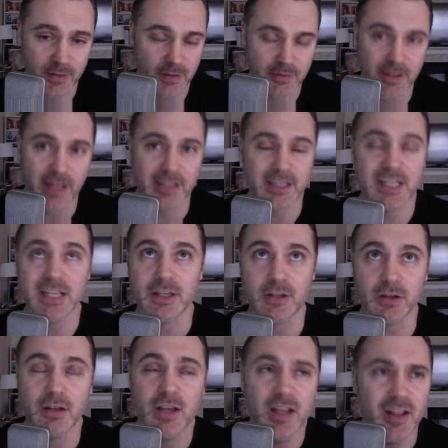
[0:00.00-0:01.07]
that he
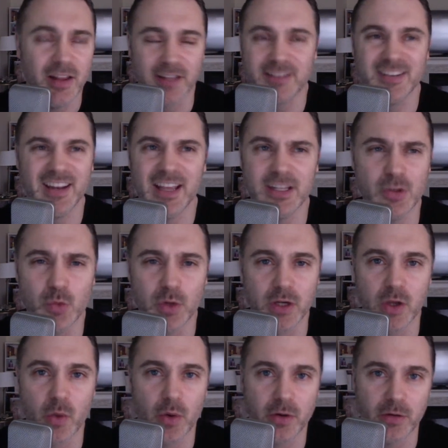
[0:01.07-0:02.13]
could. Like today, you wouldn't
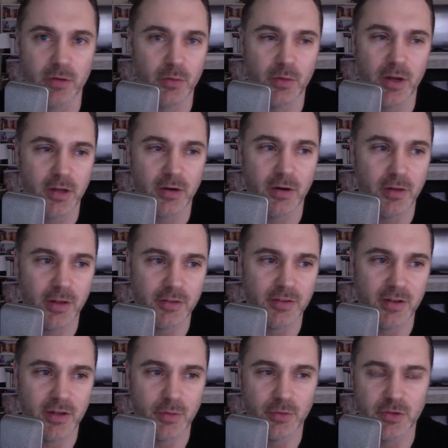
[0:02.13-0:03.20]
go under the radar. They
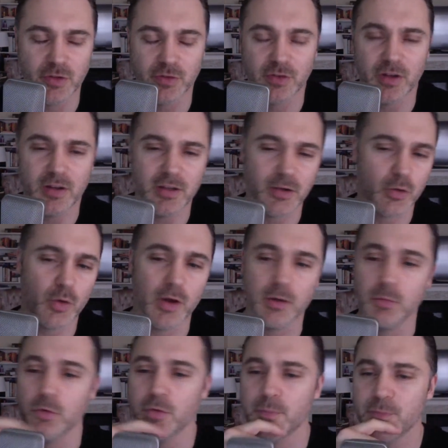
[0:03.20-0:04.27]
said he was just
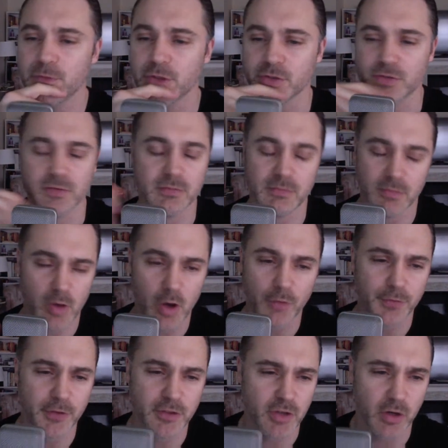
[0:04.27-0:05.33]
incredible, just off
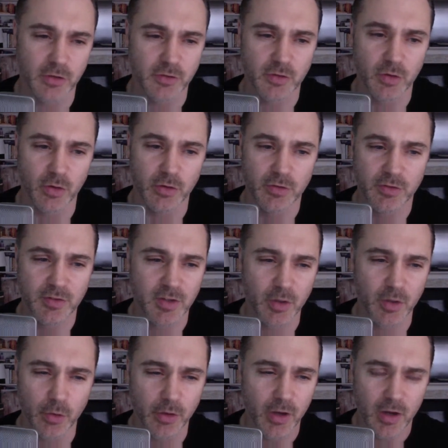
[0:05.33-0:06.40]
the charts good,
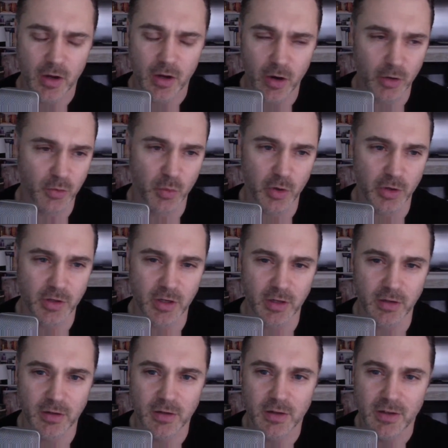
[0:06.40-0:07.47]
skilled,
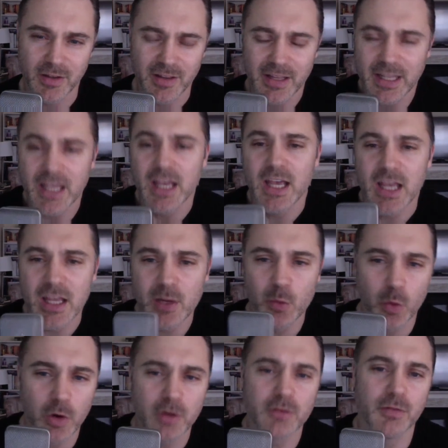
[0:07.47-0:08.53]
hardworking. Like he
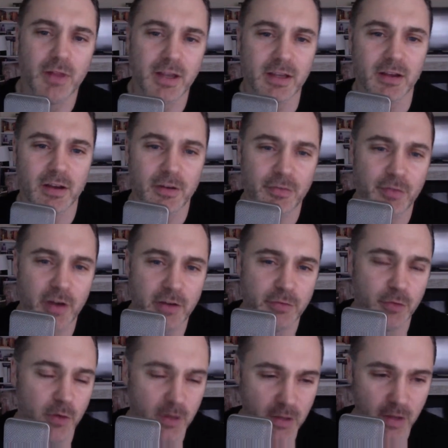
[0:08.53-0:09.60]
worked like a 5
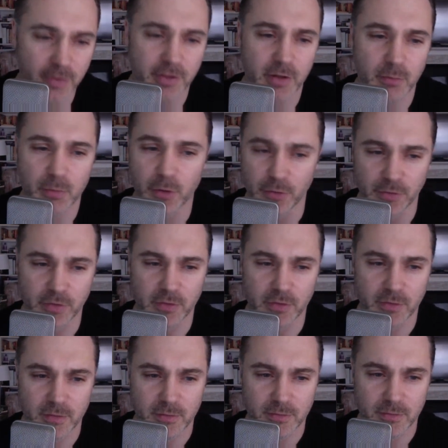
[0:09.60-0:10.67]
foot nothing person
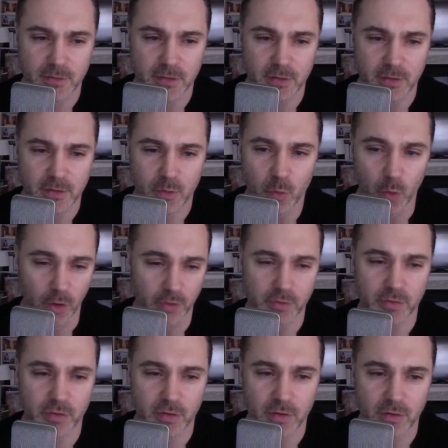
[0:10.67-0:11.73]
works,
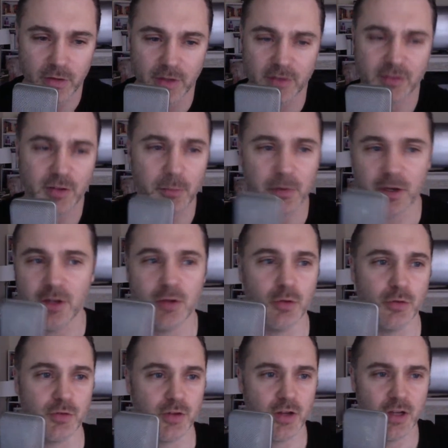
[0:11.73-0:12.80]
like somebody
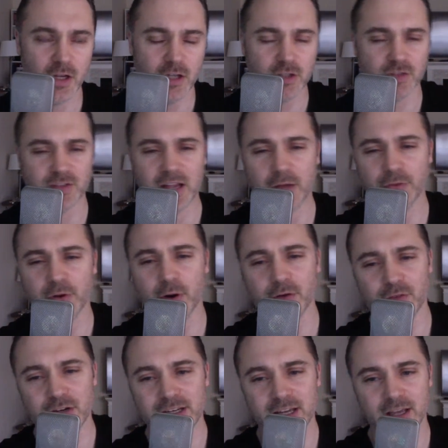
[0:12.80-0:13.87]
who's just out there
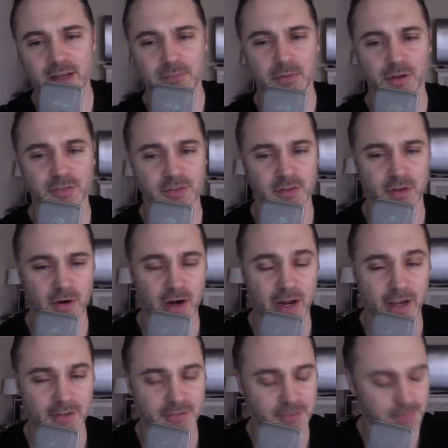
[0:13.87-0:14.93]
every day busting their
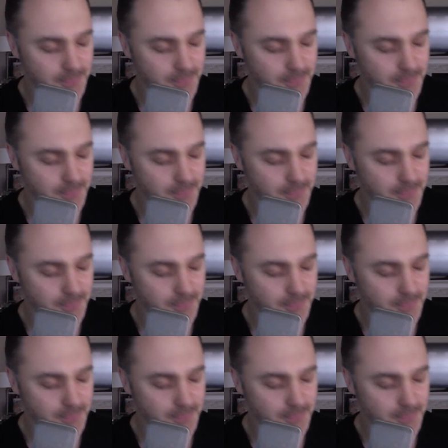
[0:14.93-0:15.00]
ass